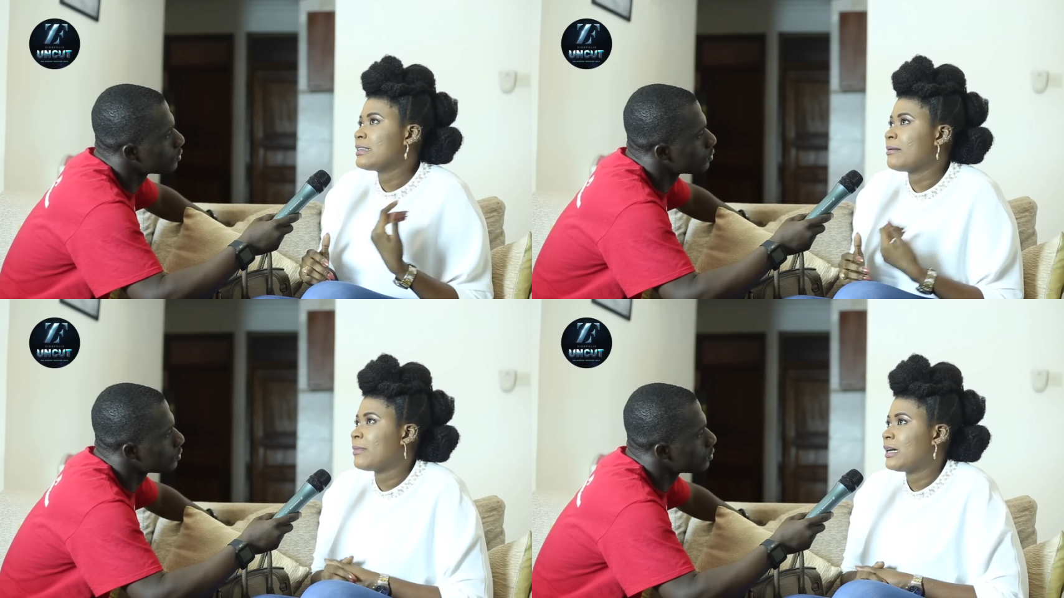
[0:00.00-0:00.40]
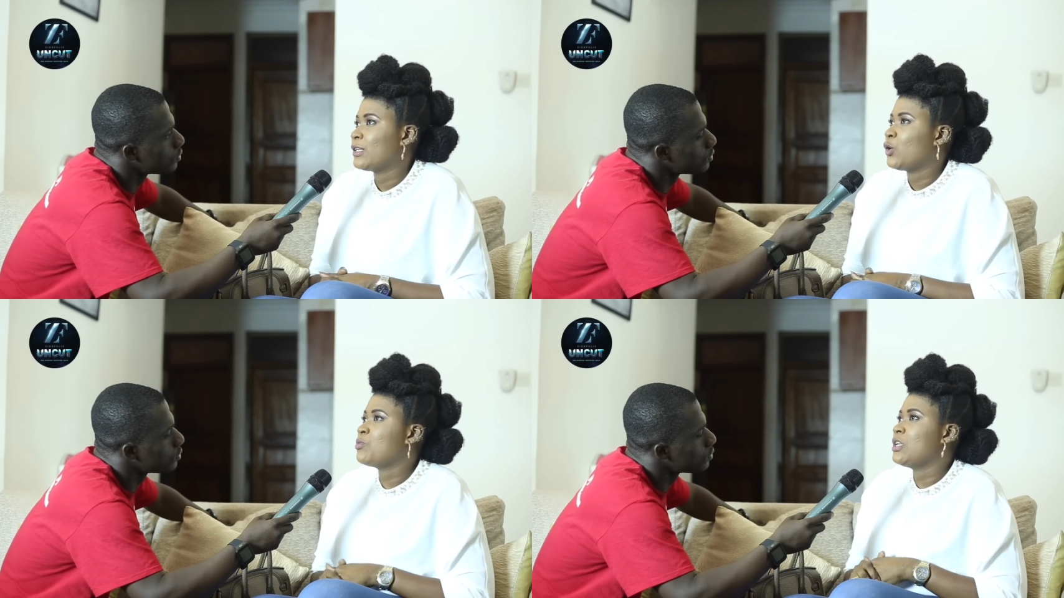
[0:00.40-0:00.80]

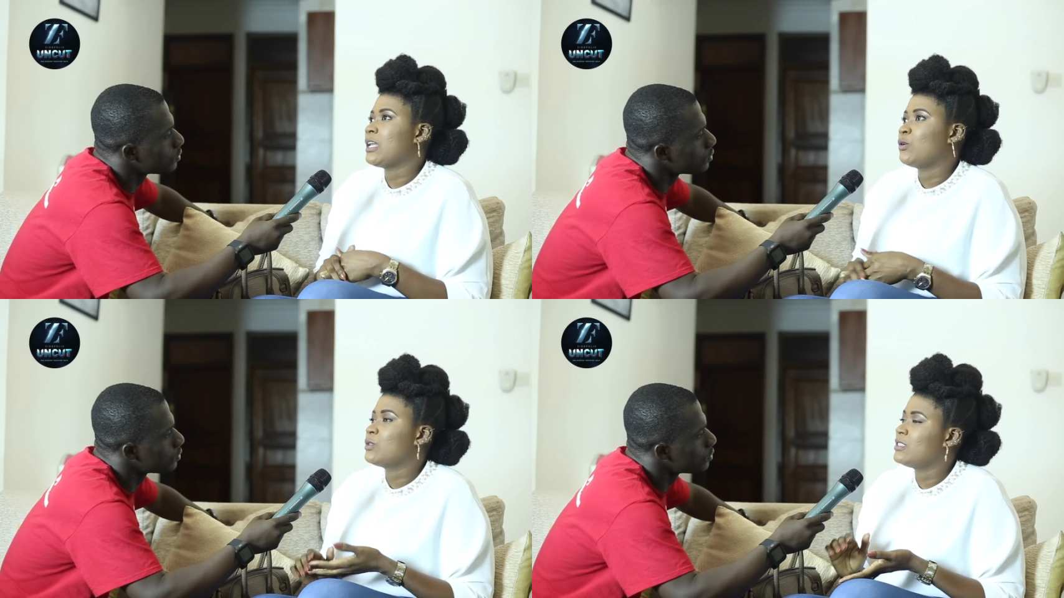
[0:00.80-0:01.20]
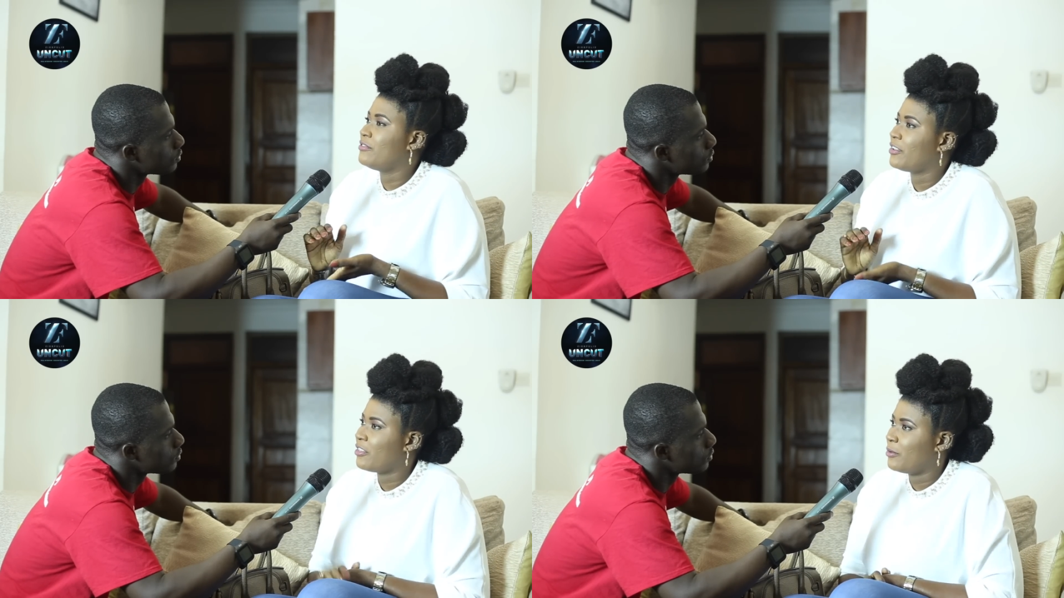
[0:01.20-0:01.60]
Speaker 1: Annaman, Omunina
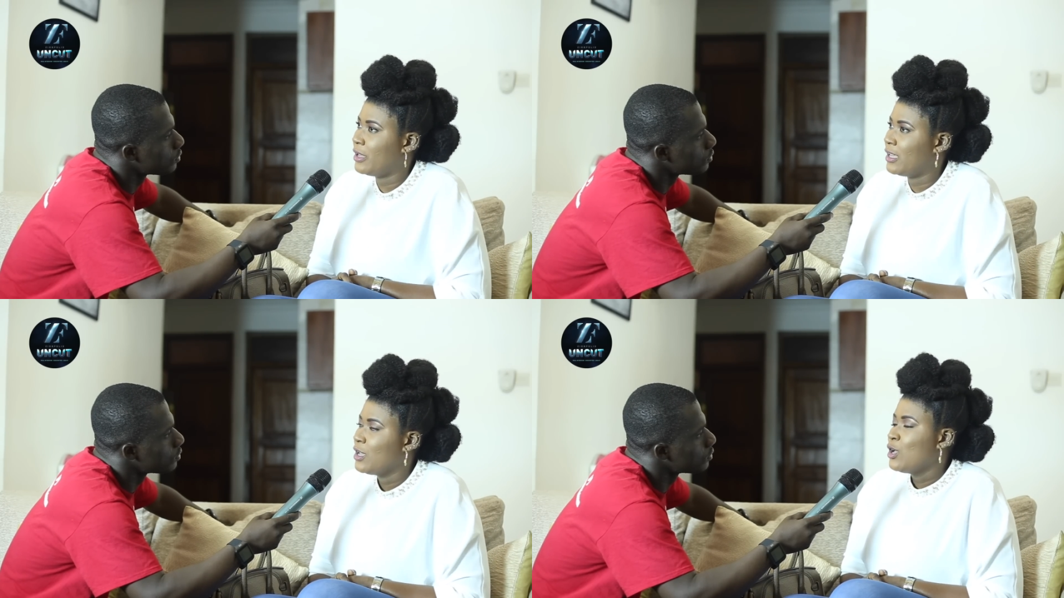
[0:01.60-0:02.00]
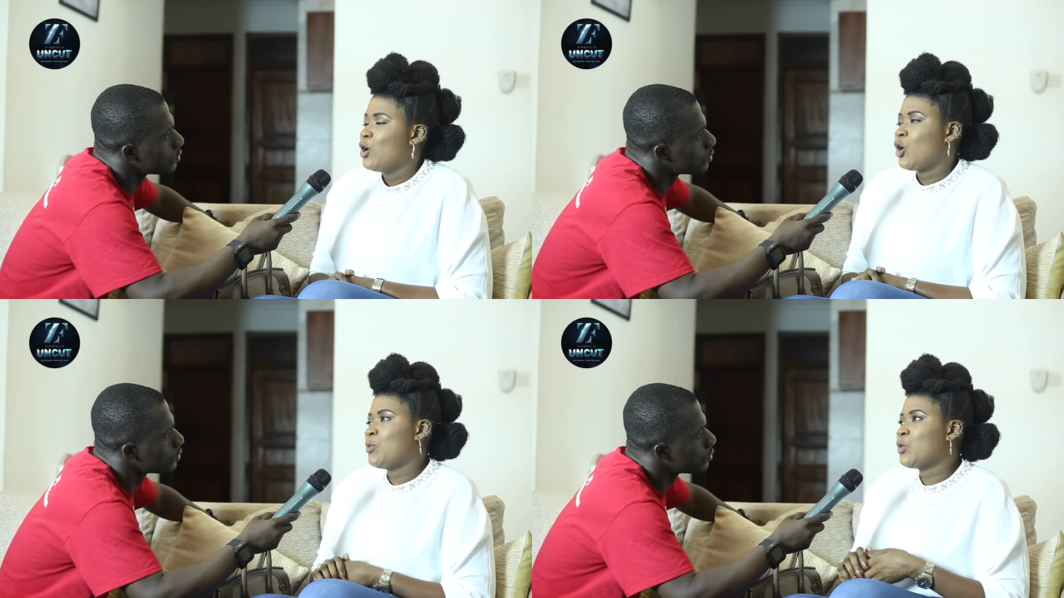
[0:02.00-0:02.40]
TV3,
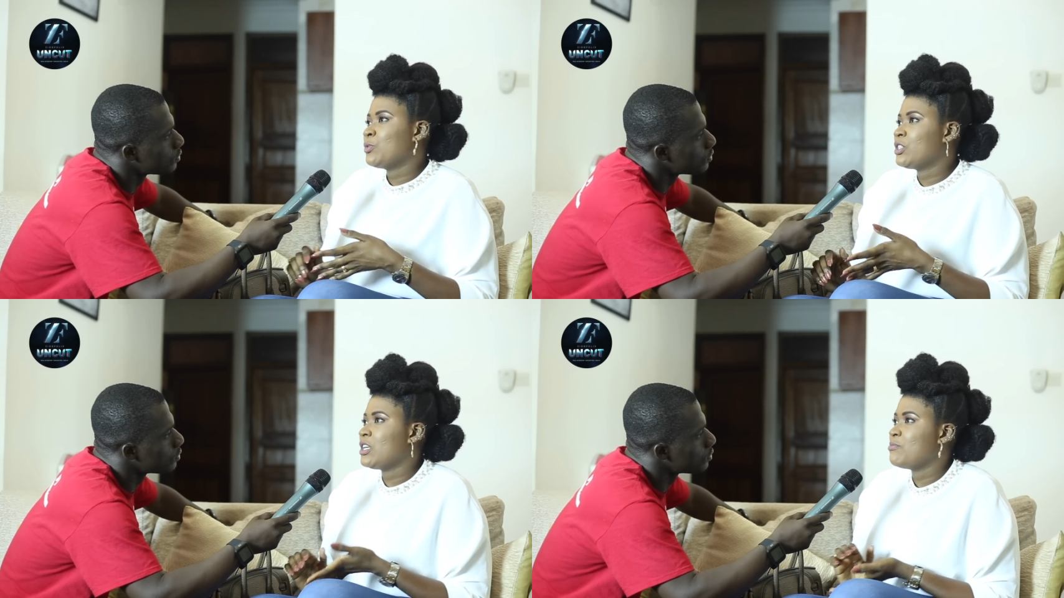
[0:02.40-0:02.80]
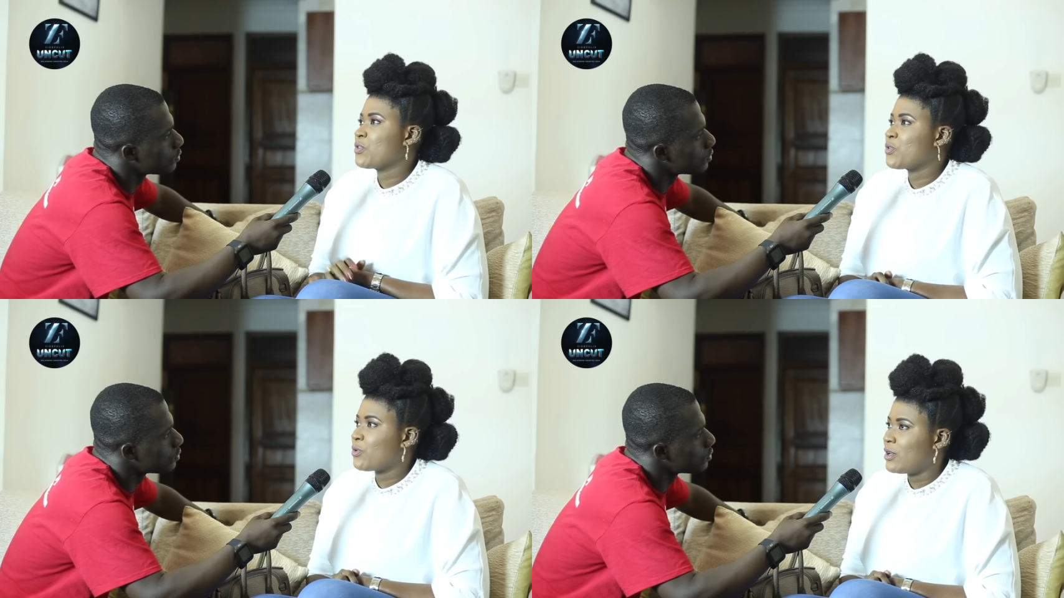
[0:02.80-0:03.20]
Omunum
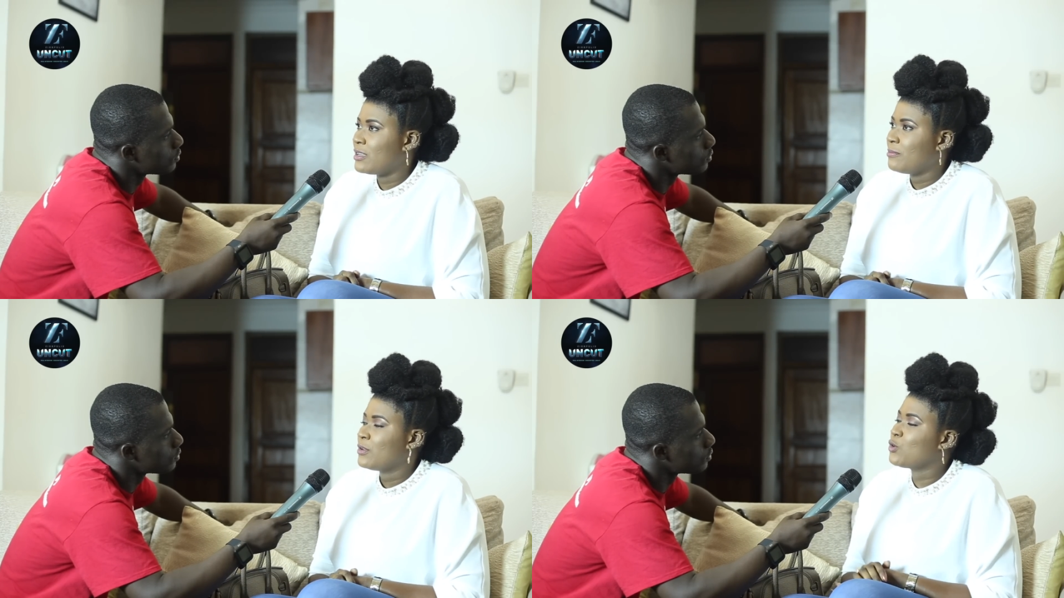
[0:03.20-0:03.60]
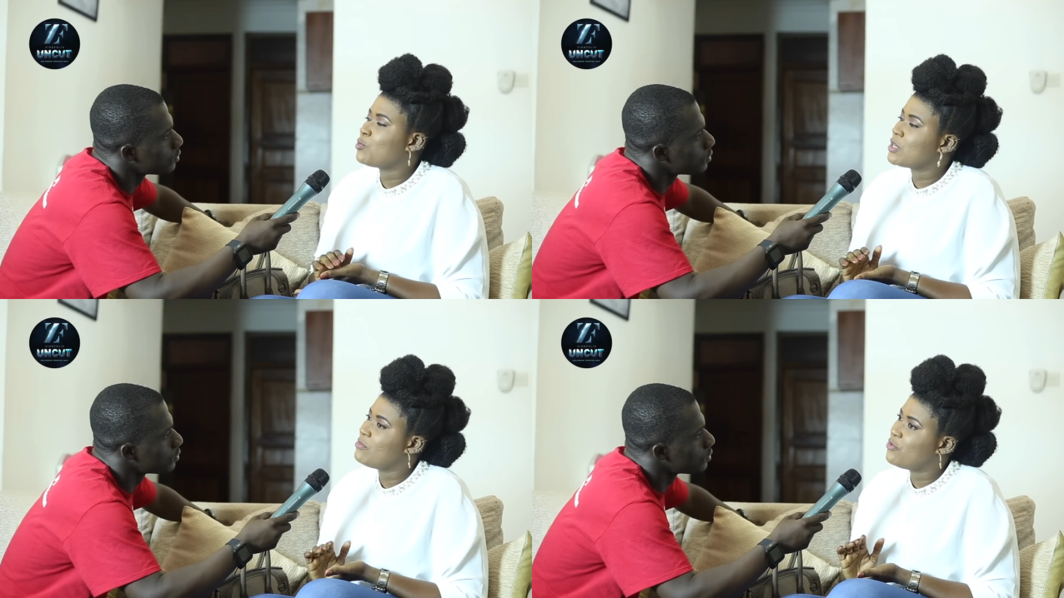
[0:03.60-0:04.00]
Shane in crime,
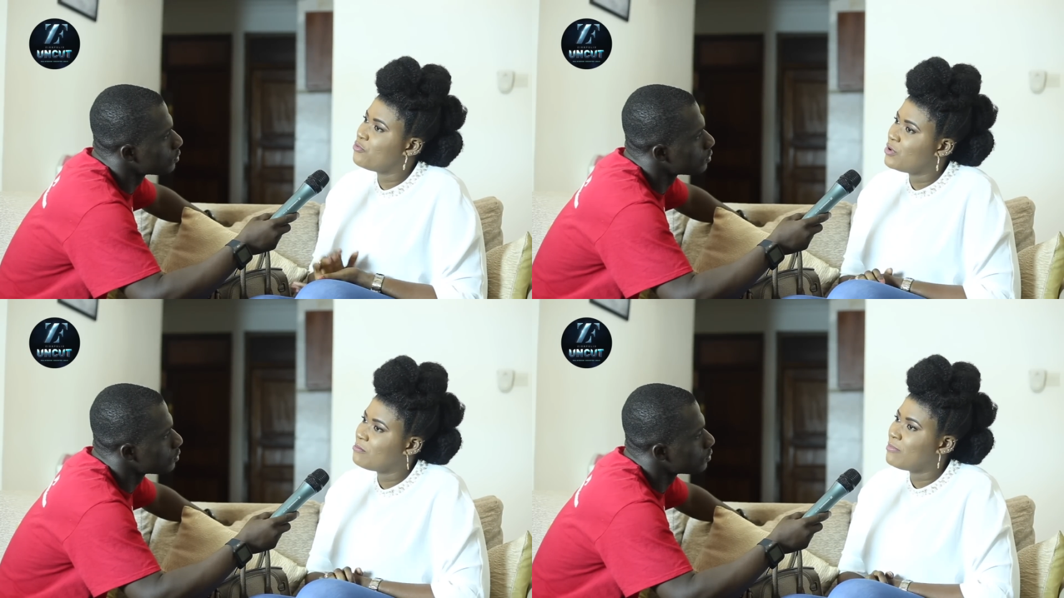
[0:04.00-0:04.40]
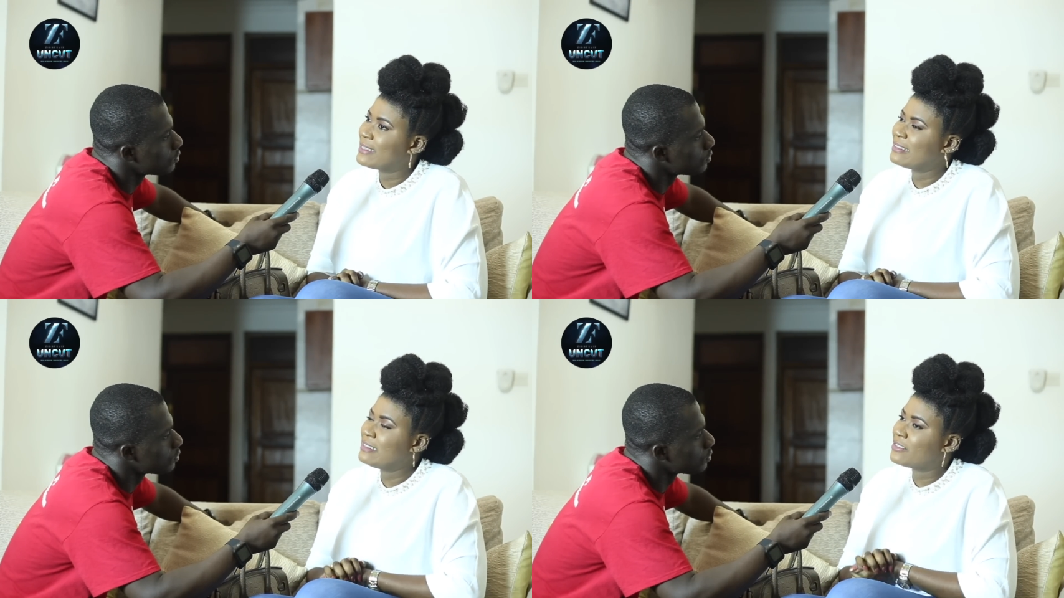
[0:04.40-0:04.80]
nobody me rem,
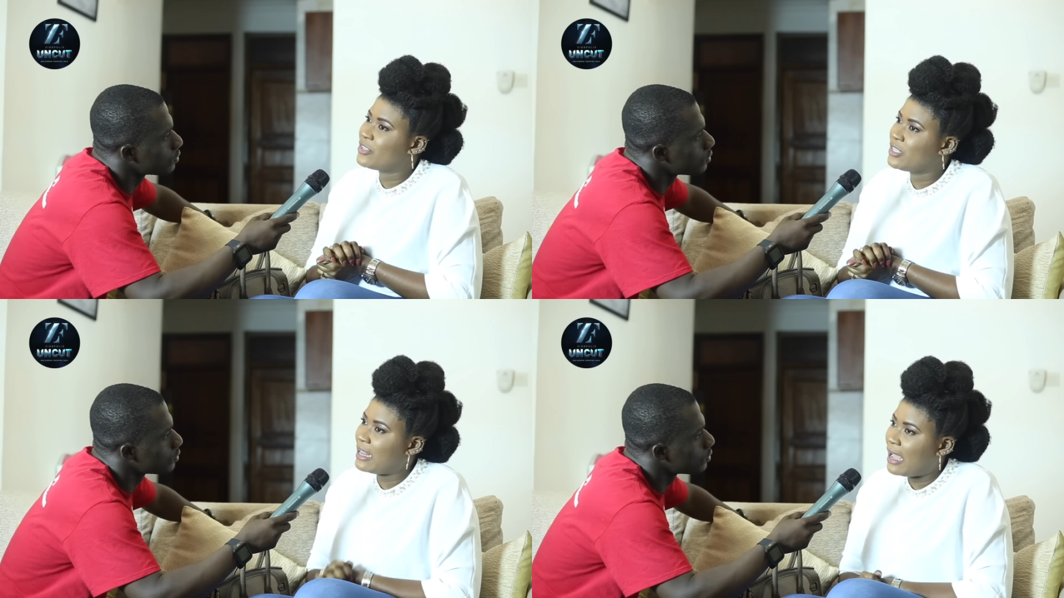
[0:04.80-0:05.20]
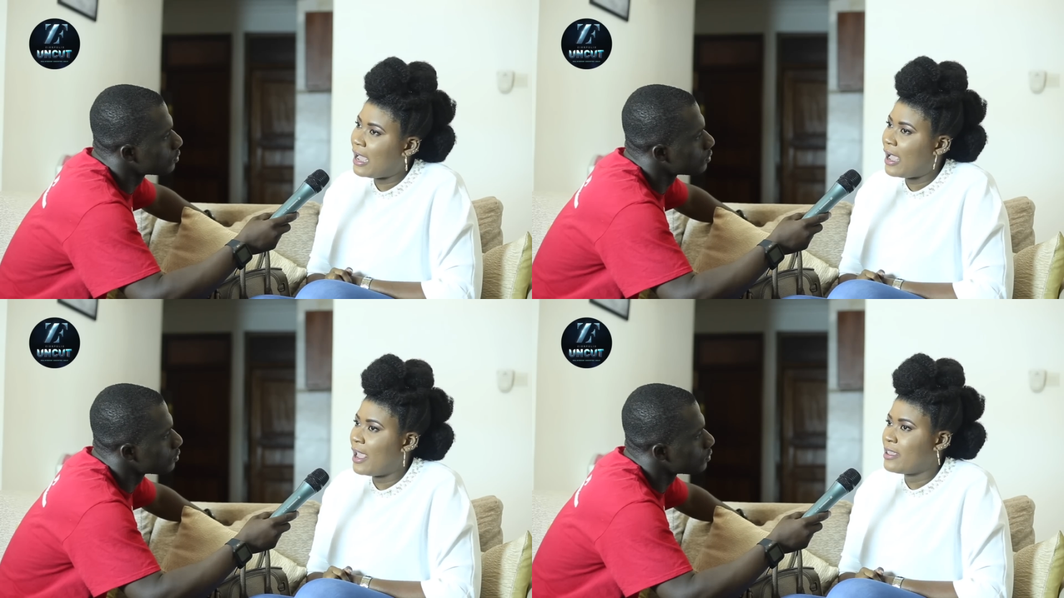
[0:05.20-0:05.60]
but
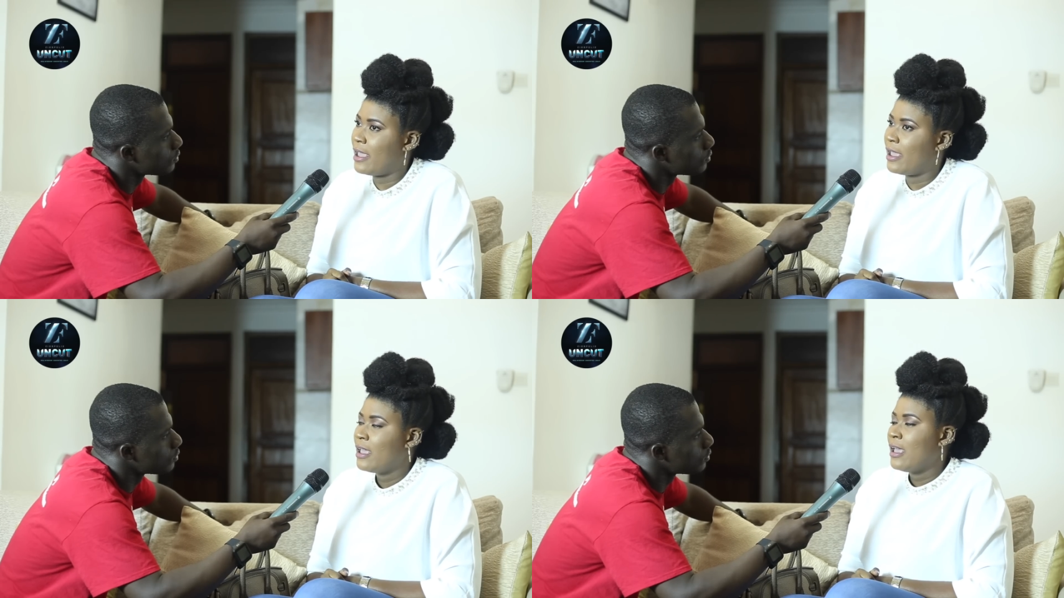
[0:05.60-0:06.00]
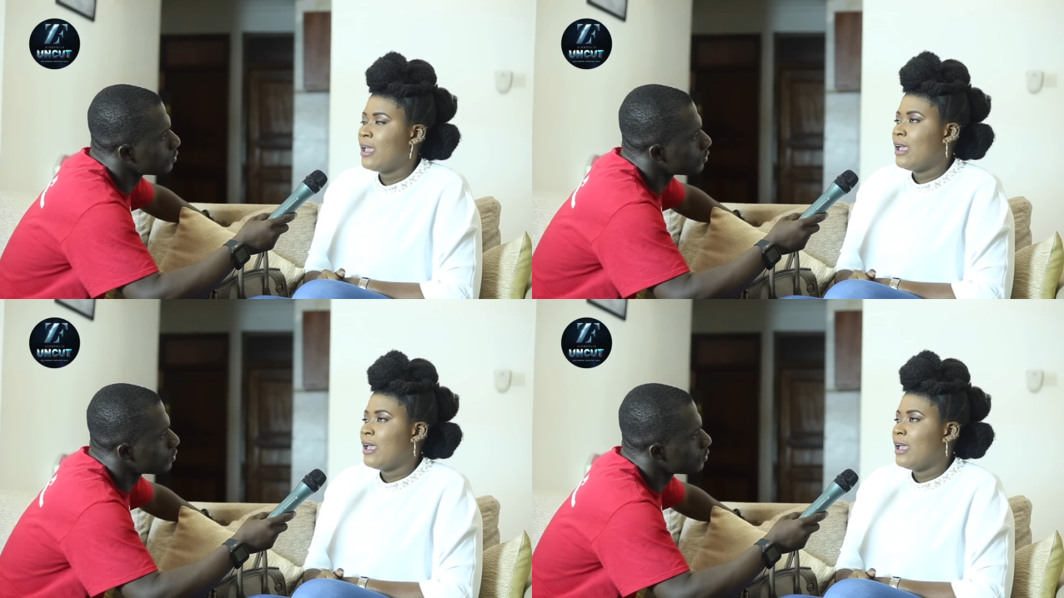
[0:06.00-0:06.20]
Titrina, a year,